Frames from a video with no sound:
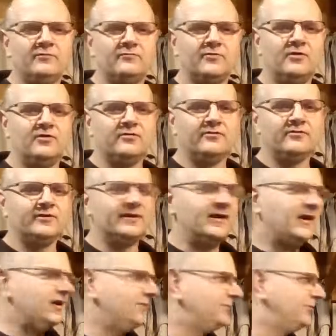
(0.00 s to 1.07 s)
rotor and the
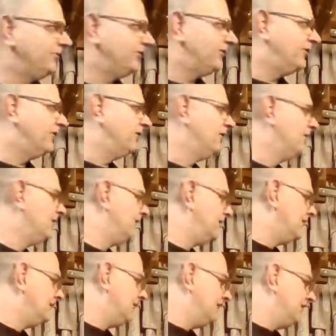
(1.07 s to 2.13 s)
caliper and all.
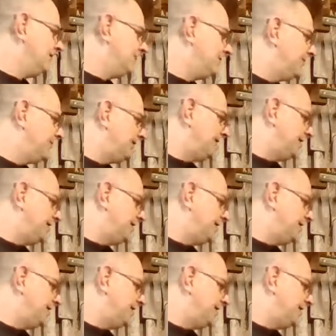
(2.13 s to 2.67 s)
But